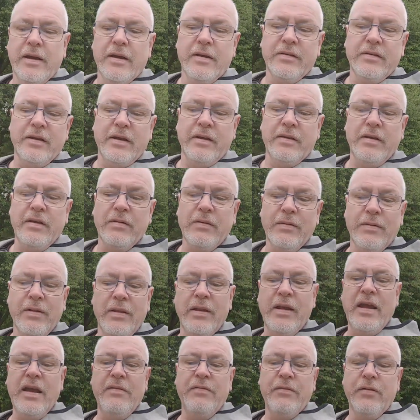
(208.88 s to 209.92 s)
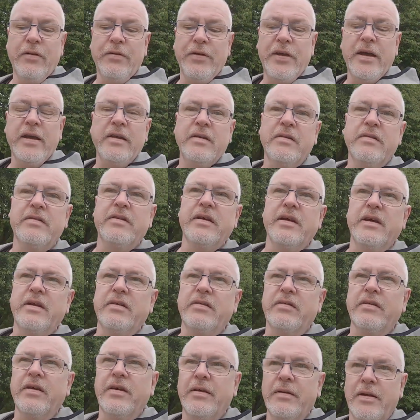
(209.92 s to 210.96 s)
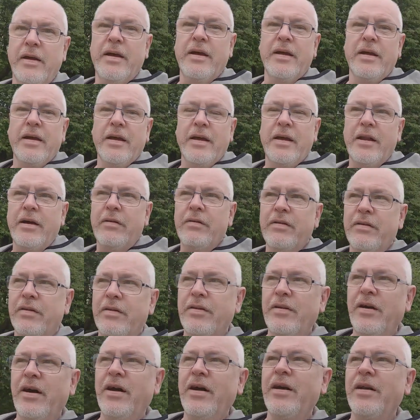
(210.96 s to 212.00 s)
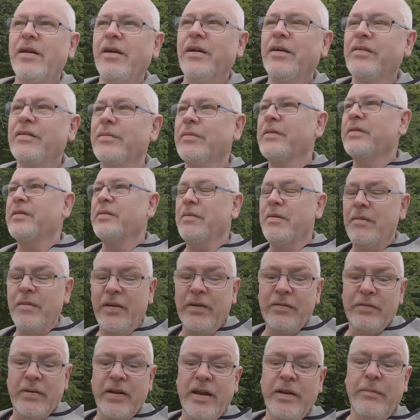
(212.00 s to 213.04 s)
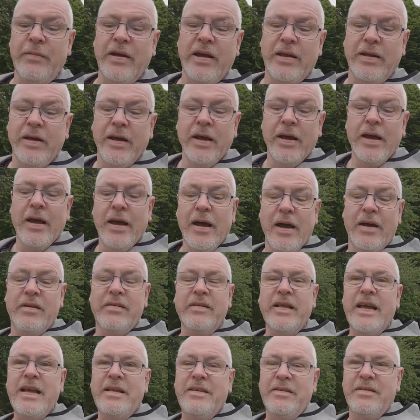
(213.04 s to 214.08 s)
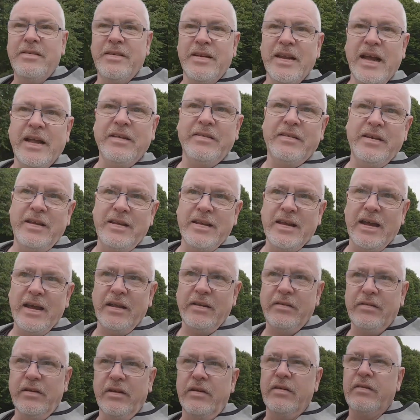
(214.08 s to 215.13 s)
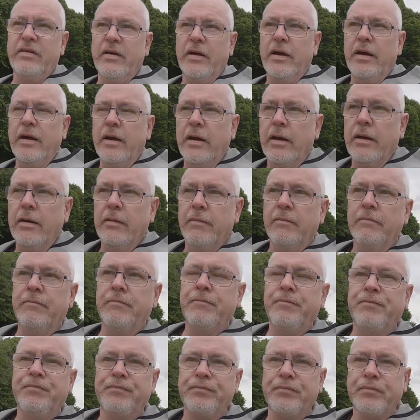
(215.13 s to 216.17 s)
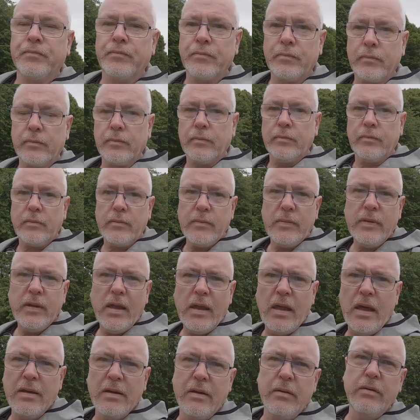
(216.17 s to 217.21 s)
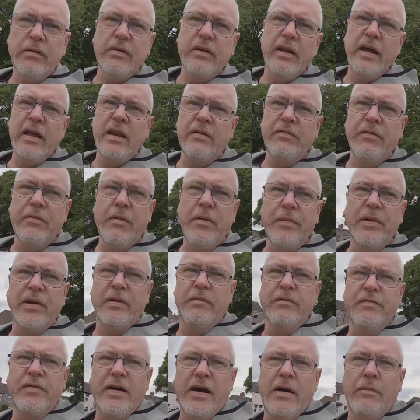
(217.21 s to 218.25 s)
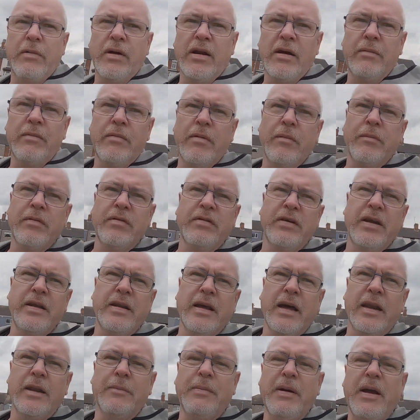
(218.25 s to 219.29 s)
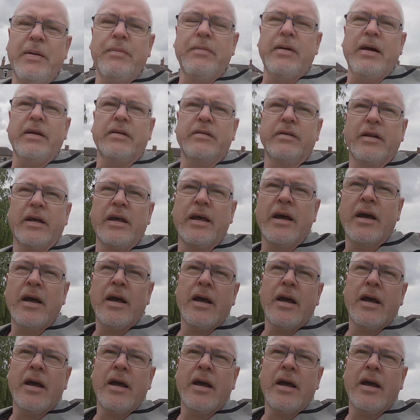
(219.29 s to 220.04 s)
See, these are lethal things, these. You know, they're not something to be messed with. Anyway, as late as the 1990s, I think it was a lady from Immingham found one. I remember seeing that in the paper, actually.